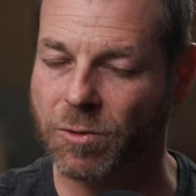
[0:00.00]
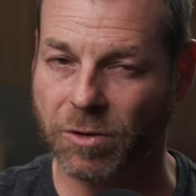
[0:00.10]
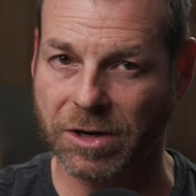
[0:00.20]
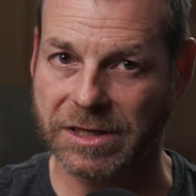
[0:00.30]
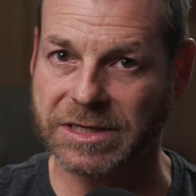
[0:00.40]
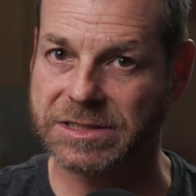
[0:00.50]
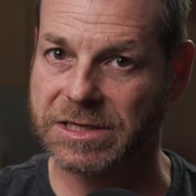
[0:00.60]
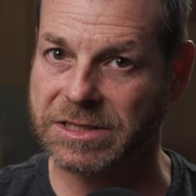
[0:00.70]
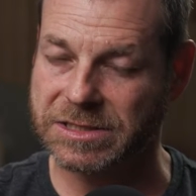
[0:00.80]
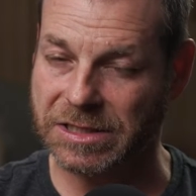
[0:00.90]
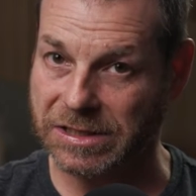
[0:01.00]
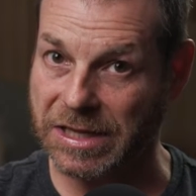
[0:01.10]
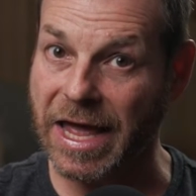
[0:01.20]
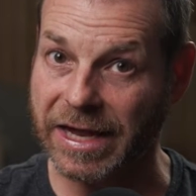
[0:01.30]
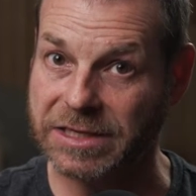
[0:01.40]
or at least
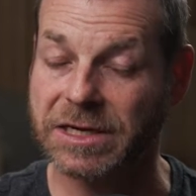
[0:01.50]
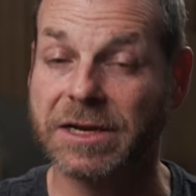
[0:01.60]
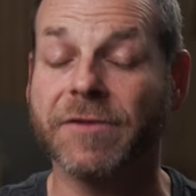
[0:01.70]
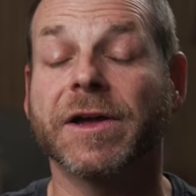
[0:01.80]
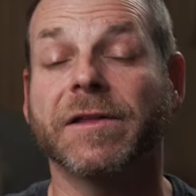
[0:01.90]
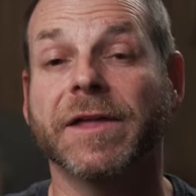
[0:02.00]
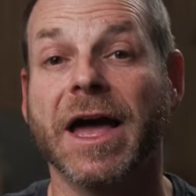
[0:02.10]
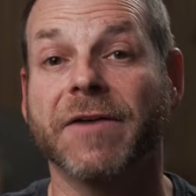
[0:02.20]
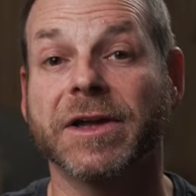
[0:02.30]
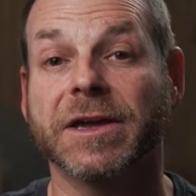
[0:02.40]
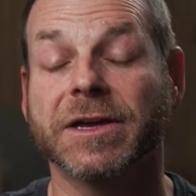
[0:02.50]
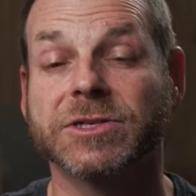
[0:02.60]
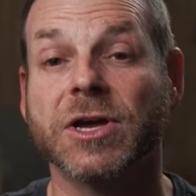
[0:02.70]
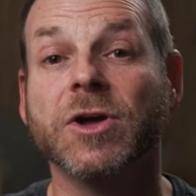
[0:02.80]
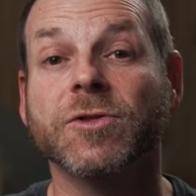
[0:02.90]
delay significantly having kids.